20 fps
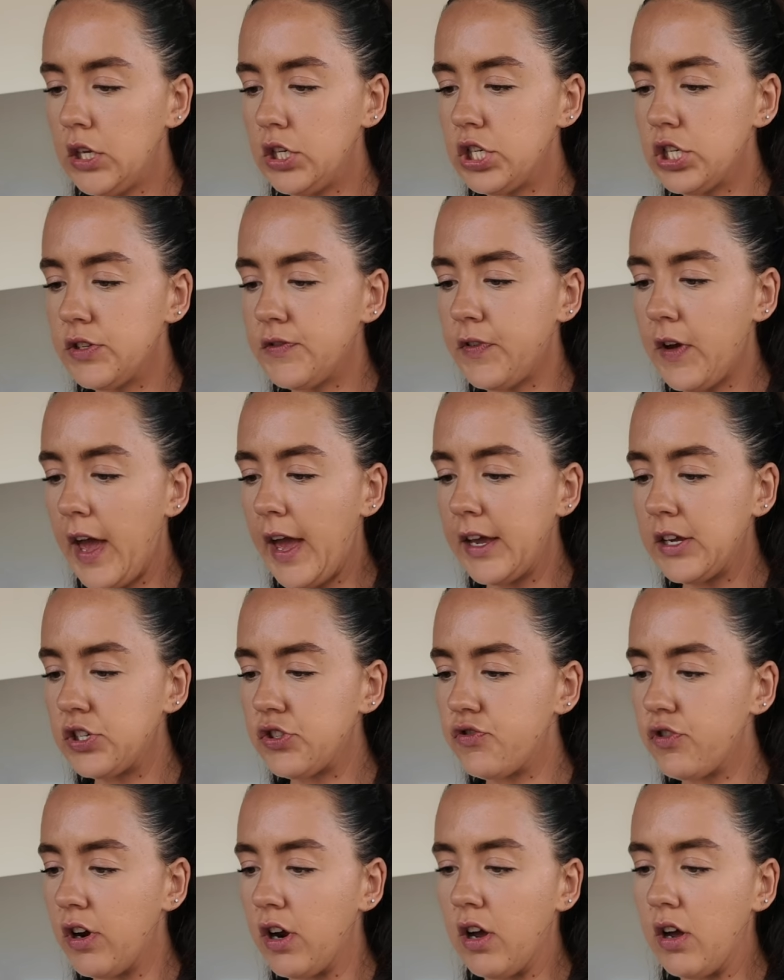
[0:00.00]
just for
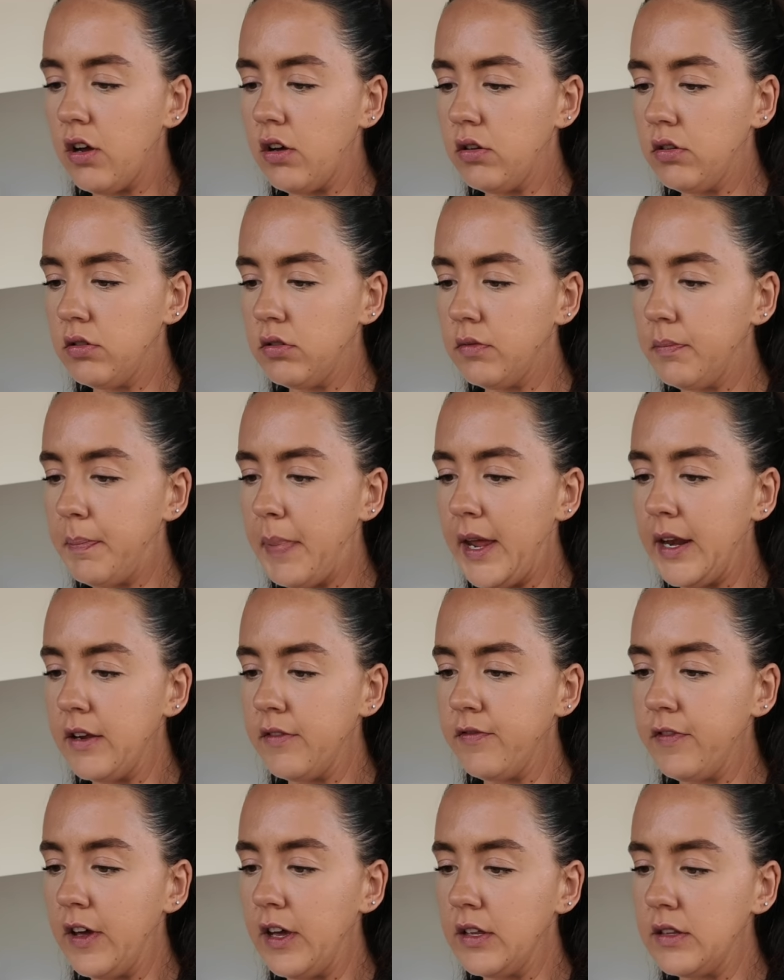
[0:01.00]
extra
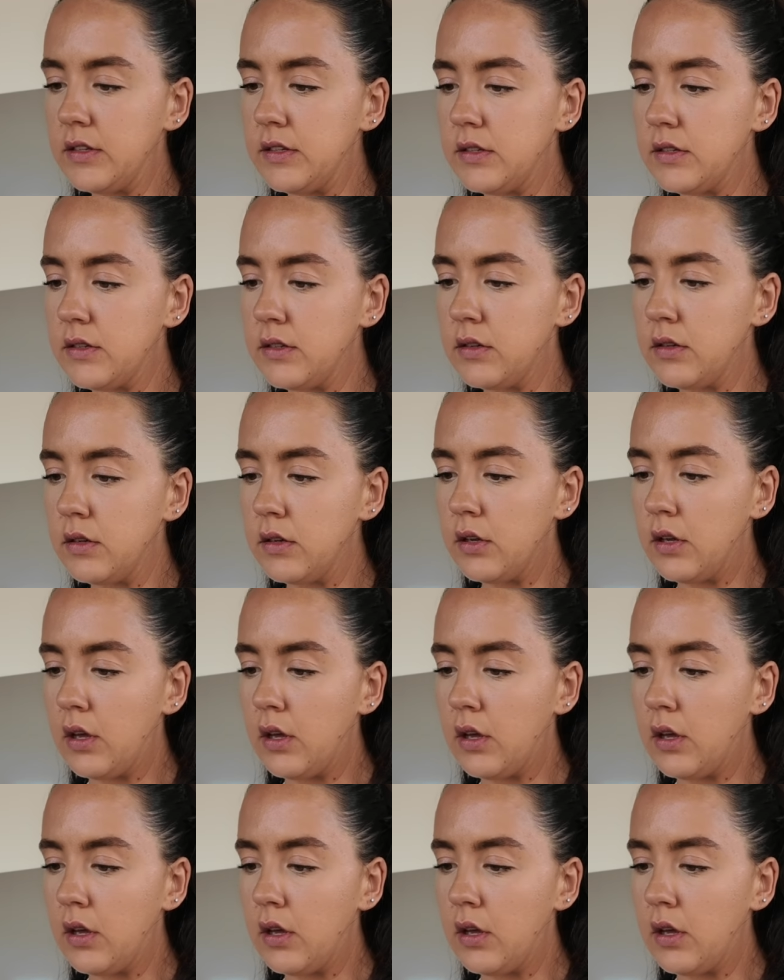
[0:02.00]
benefits.